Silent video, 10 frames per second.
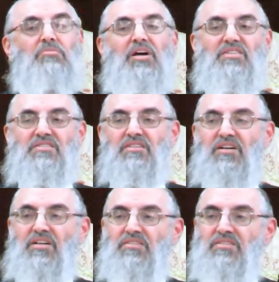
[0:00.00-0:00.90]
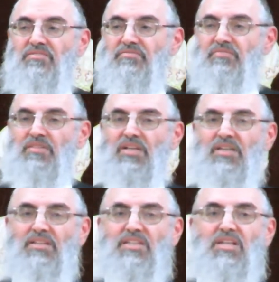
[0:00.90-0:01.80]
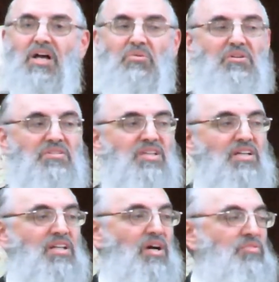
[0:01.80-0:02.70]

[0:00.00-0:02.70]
b'chasid echad. That's how exactly how